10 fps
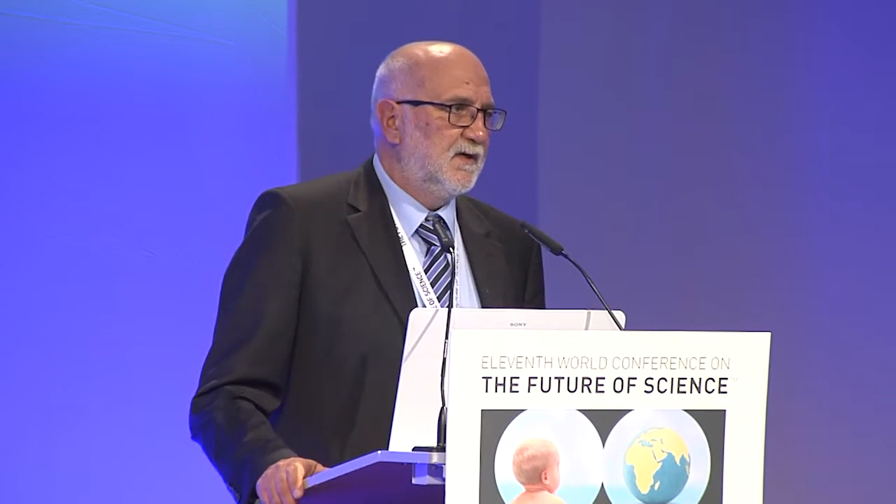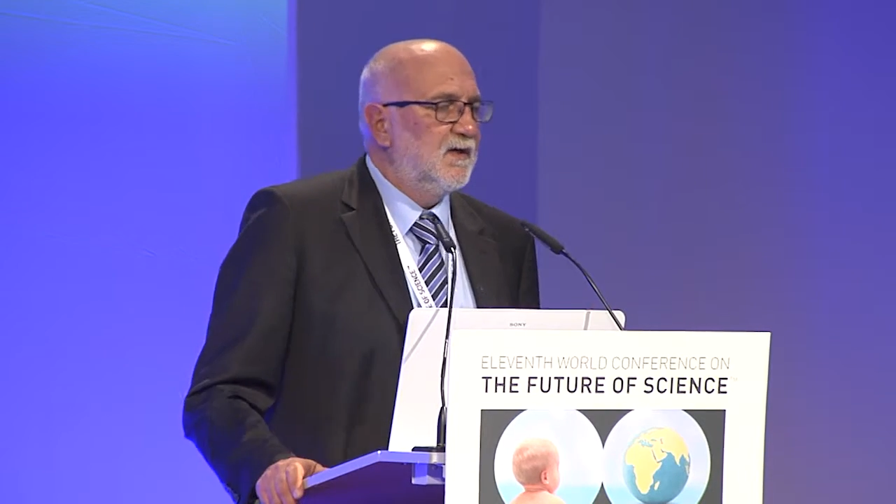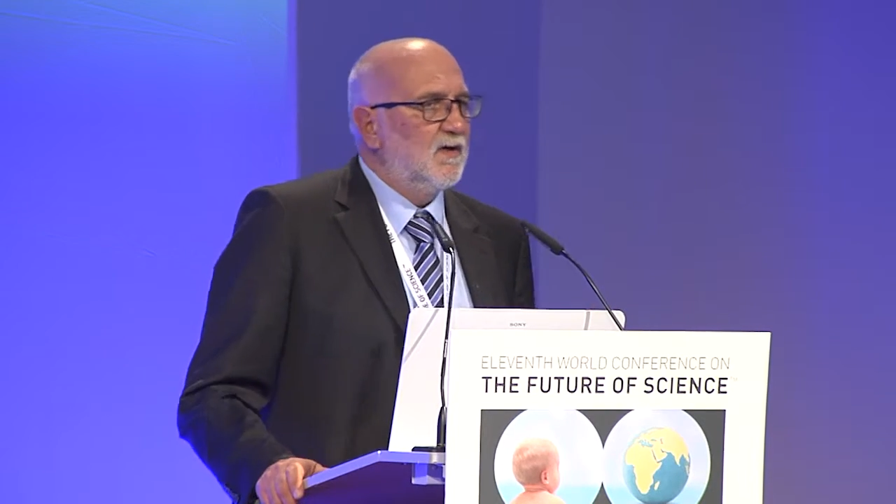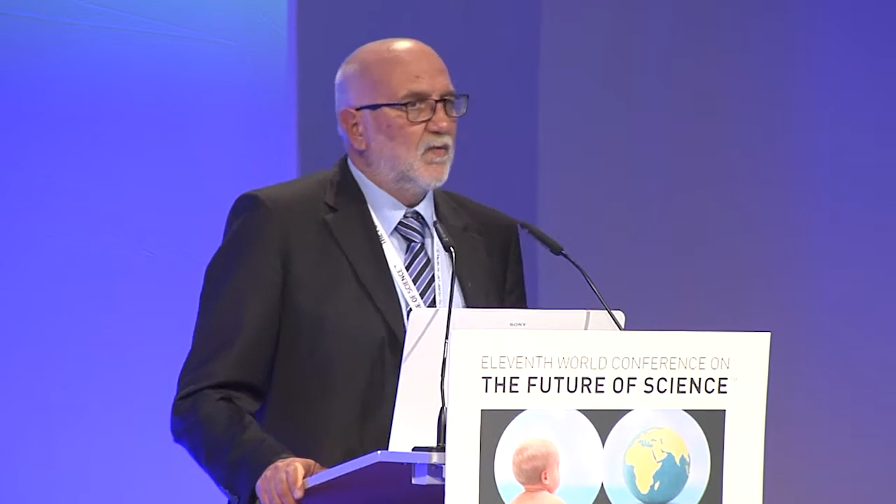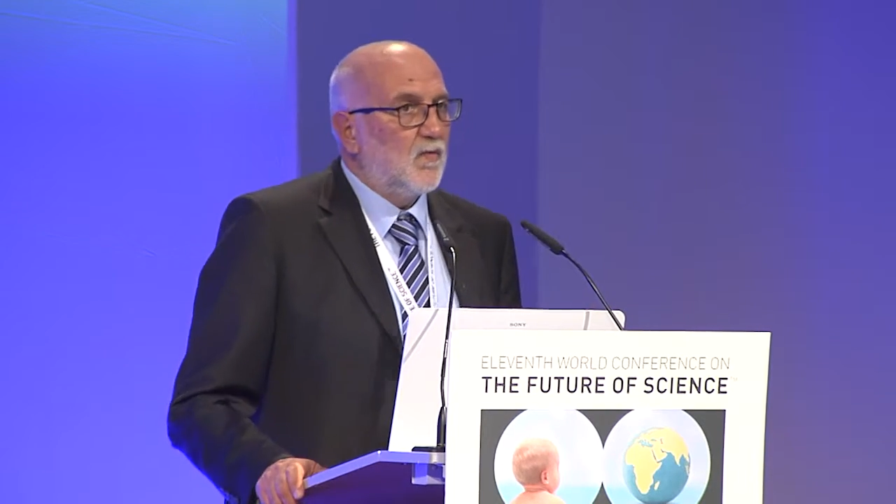
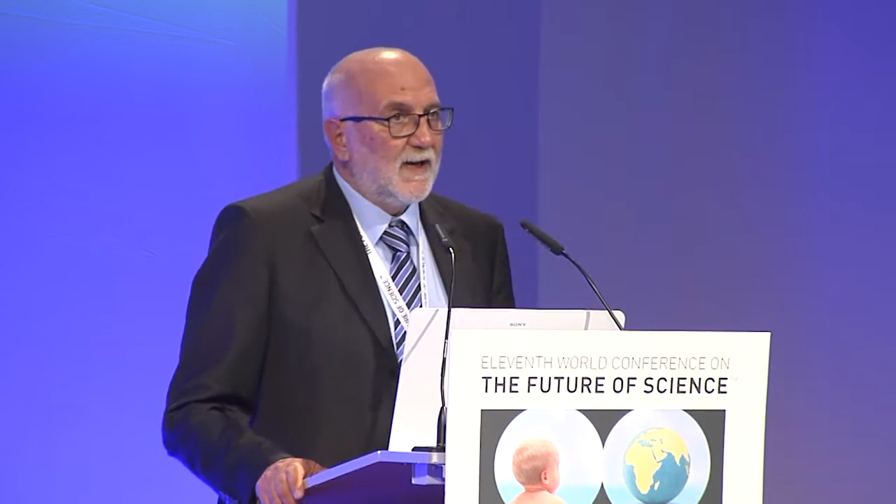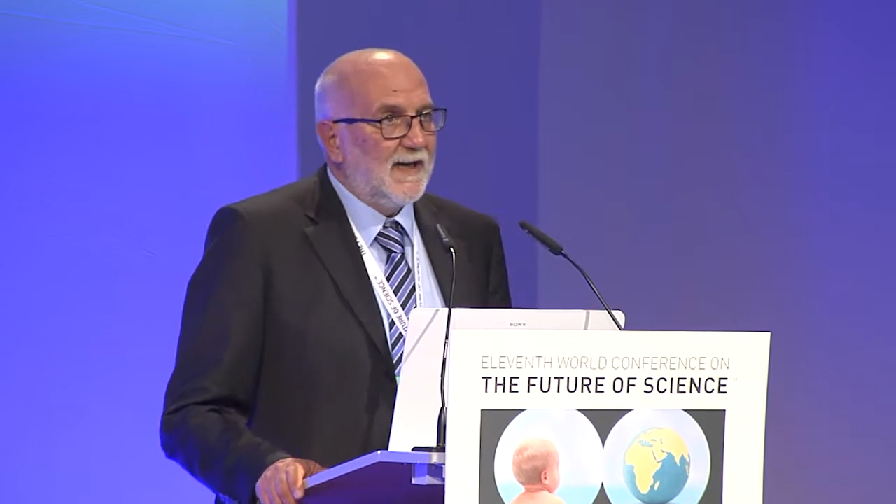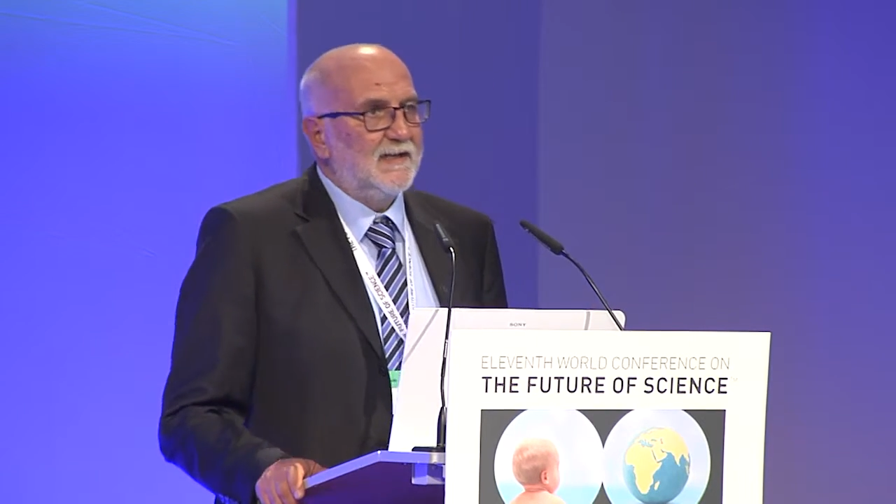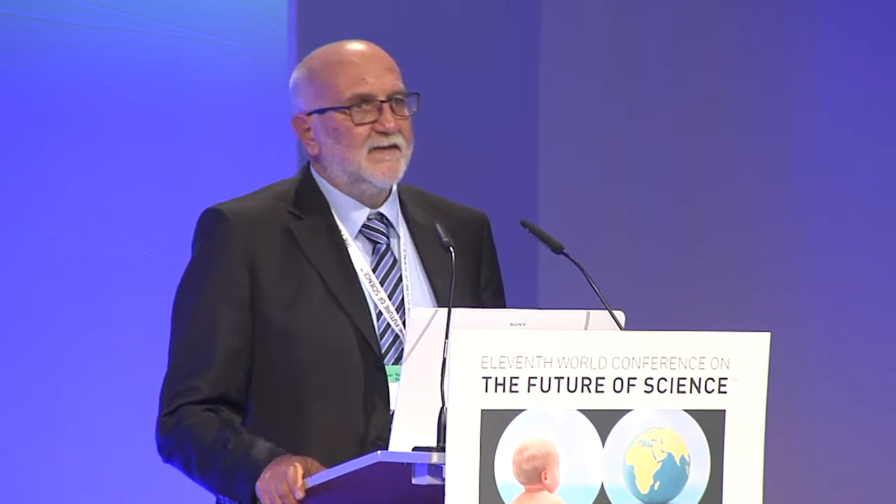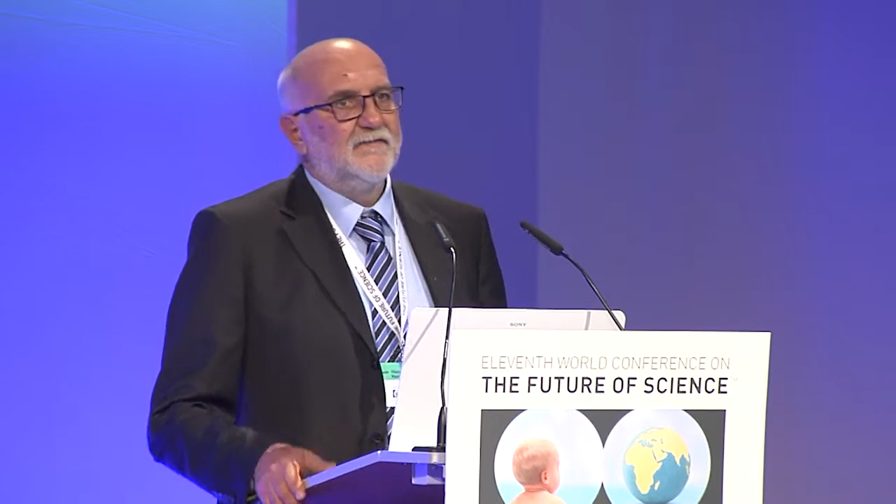
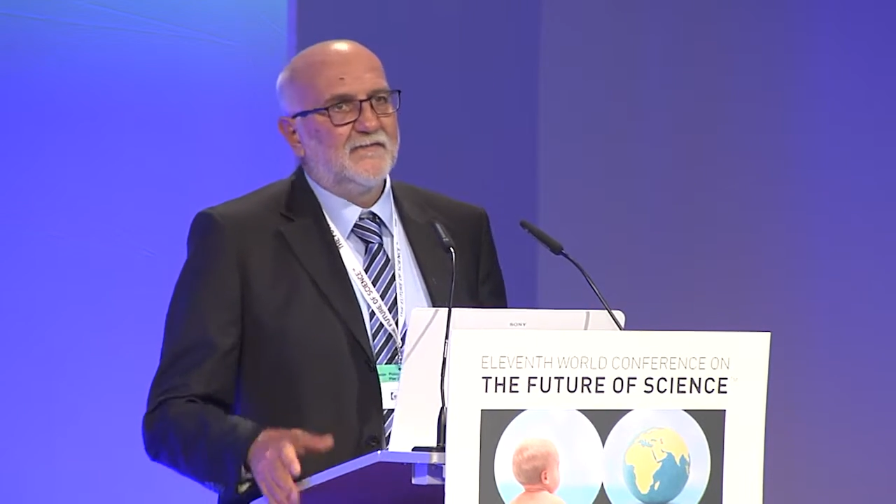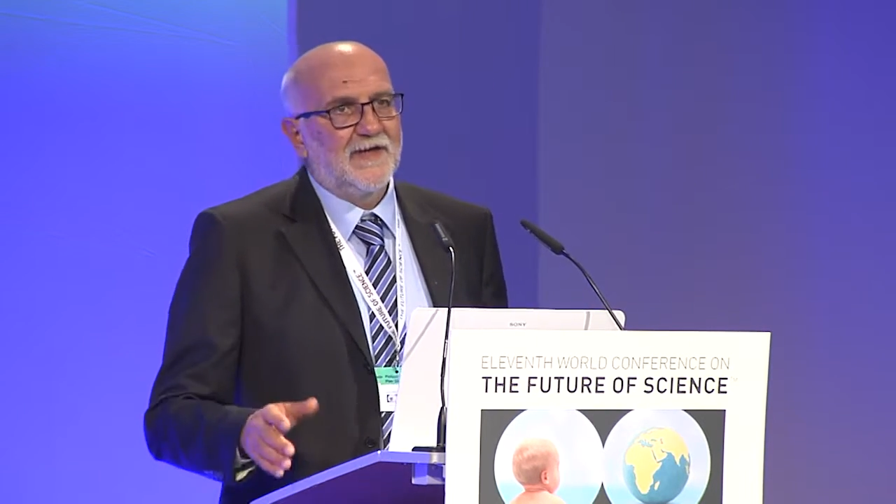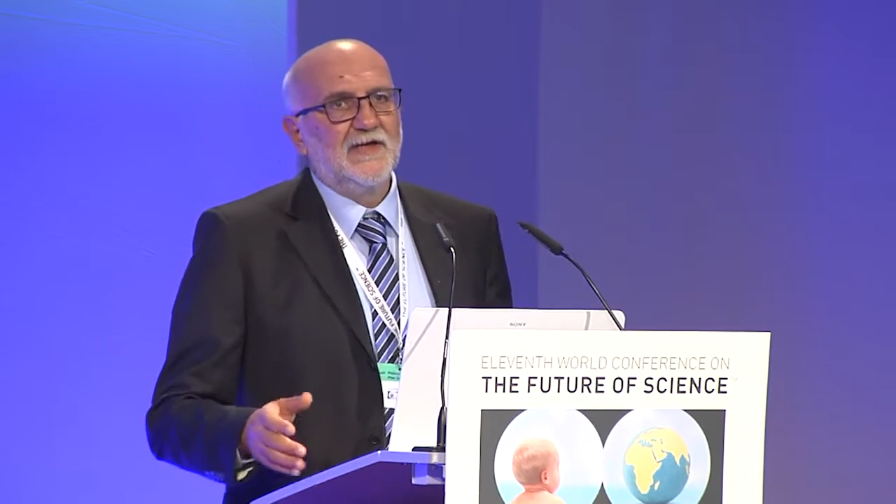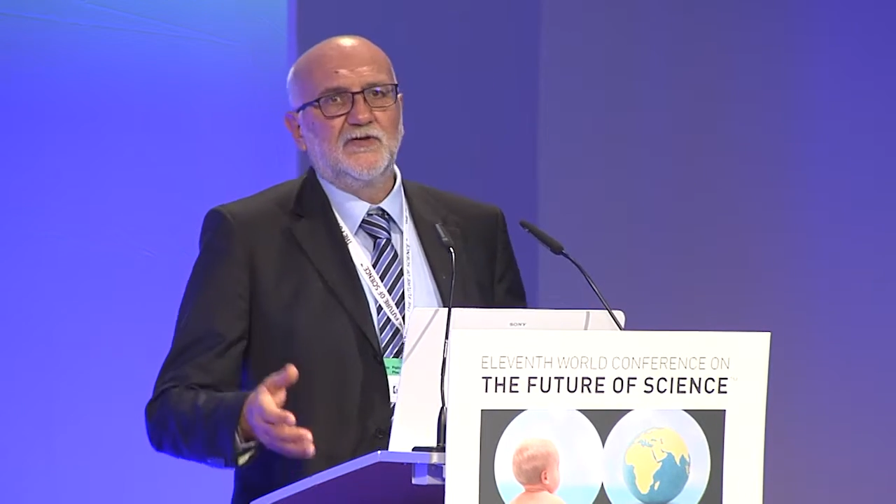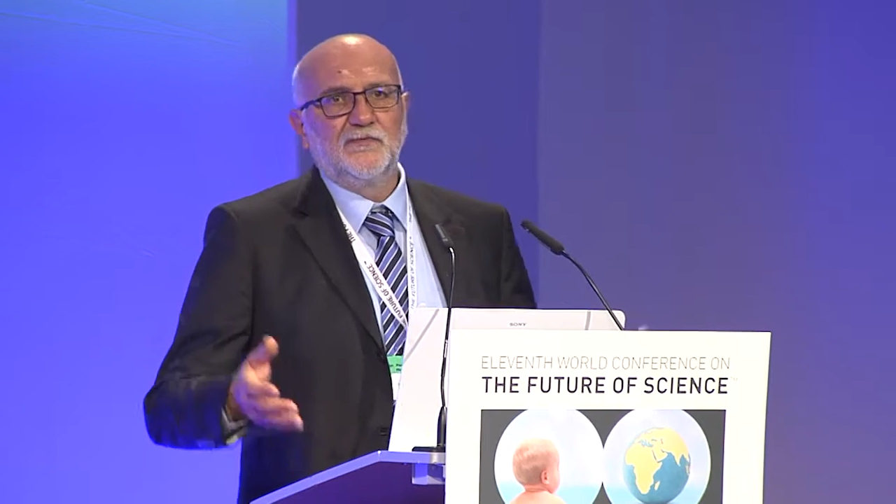We
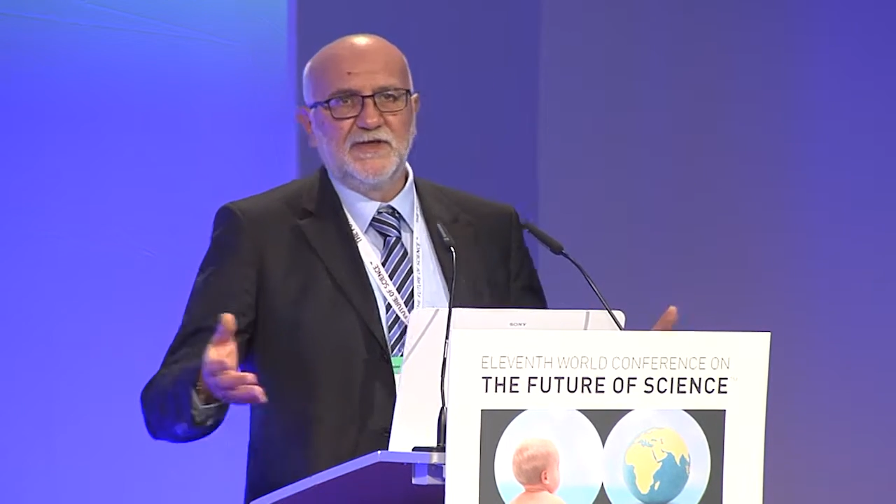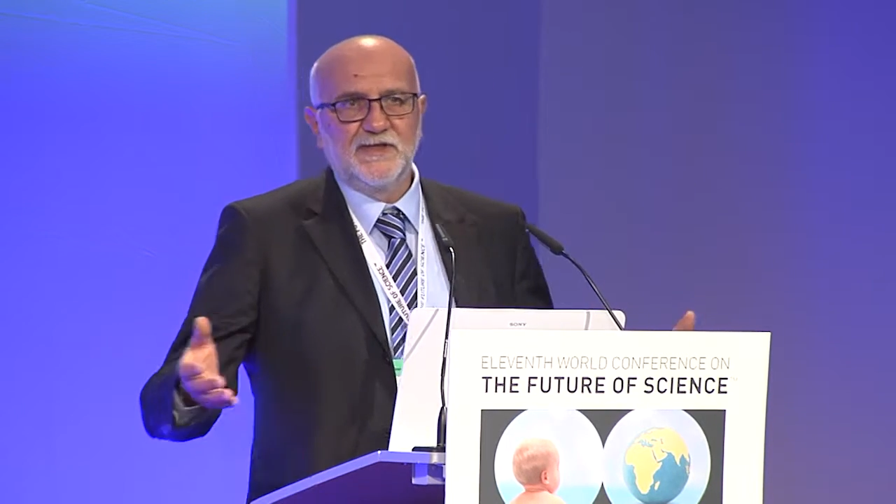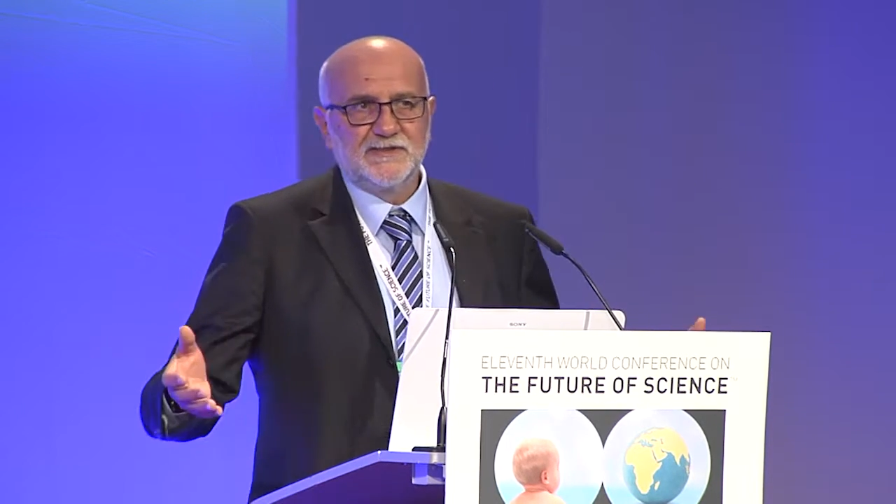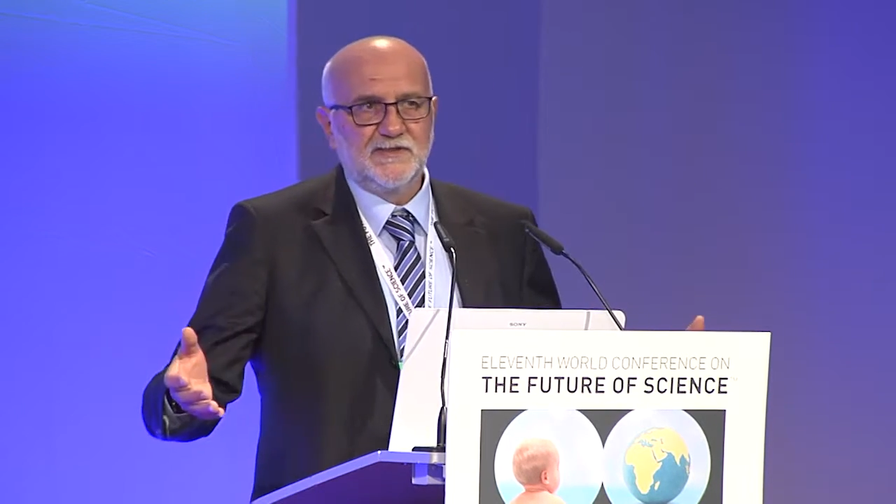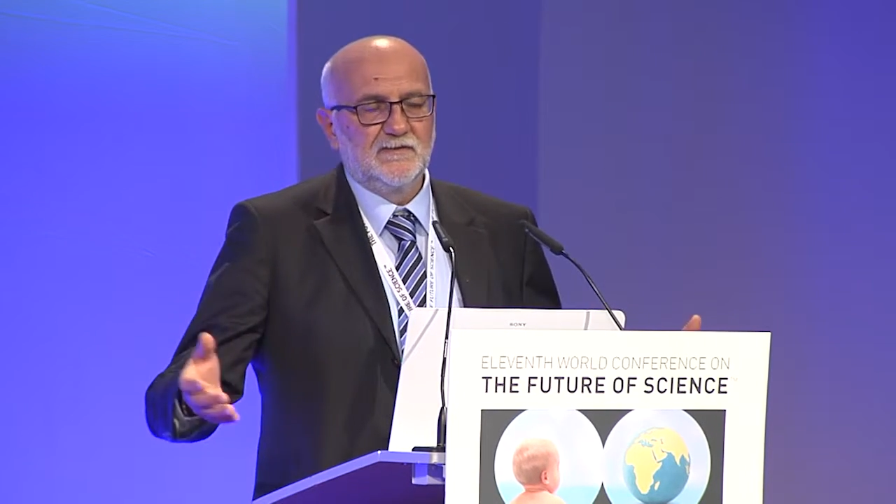do
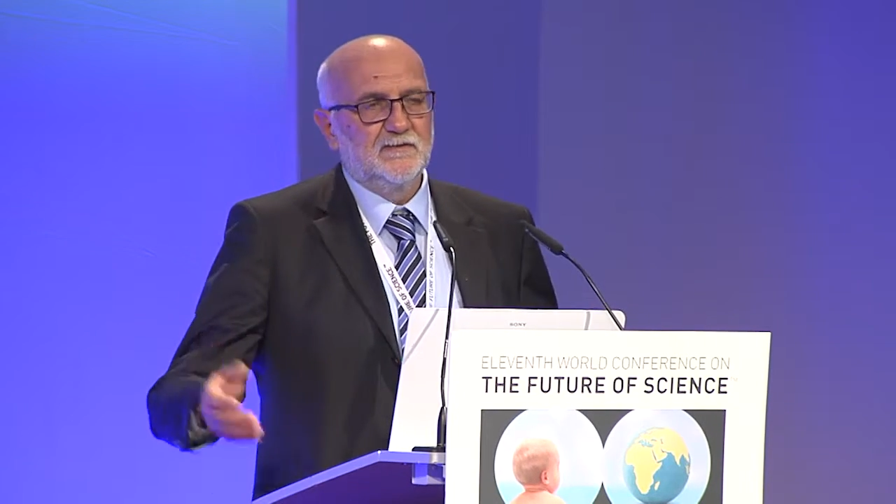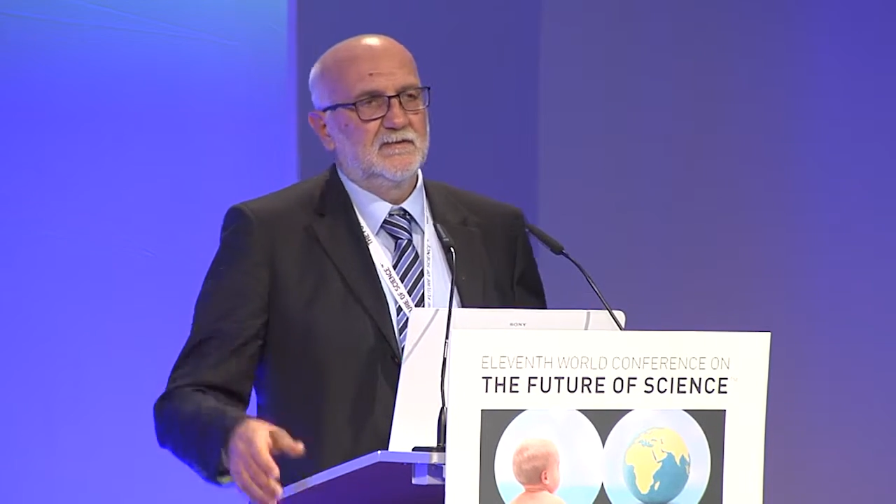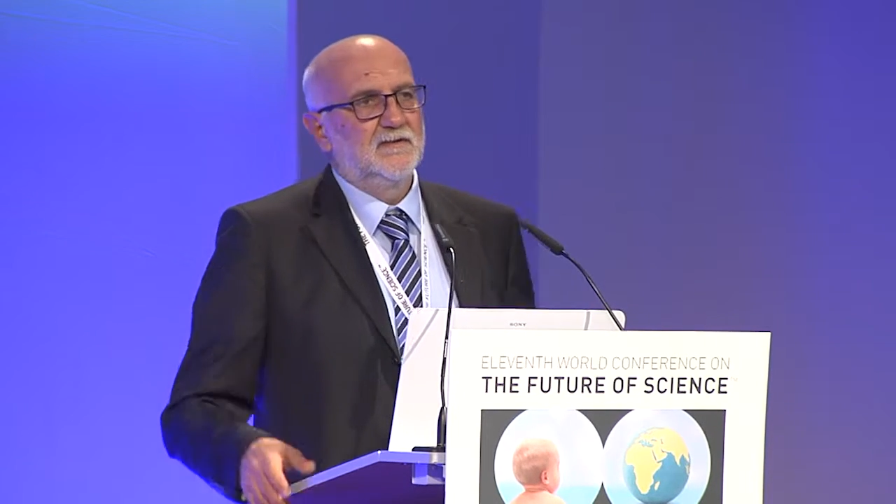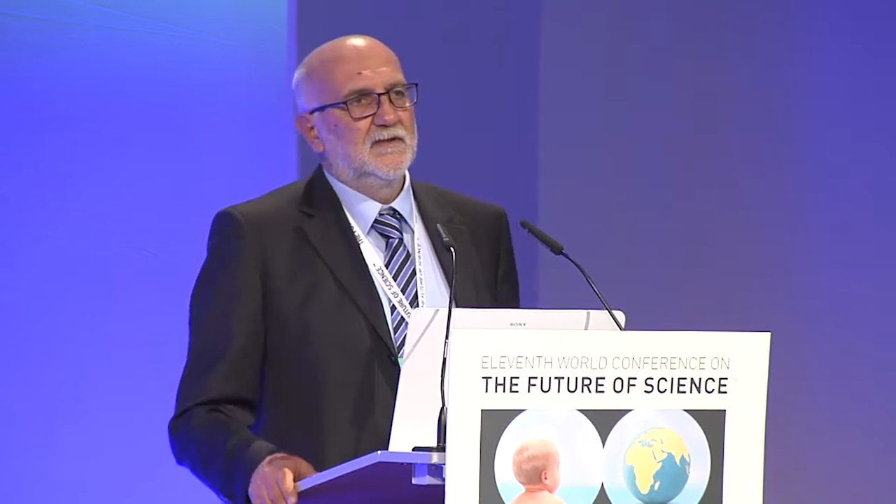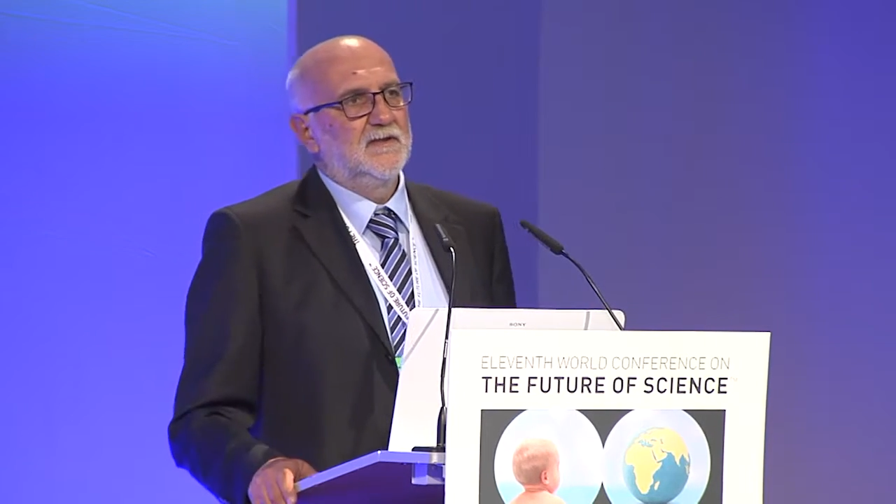not know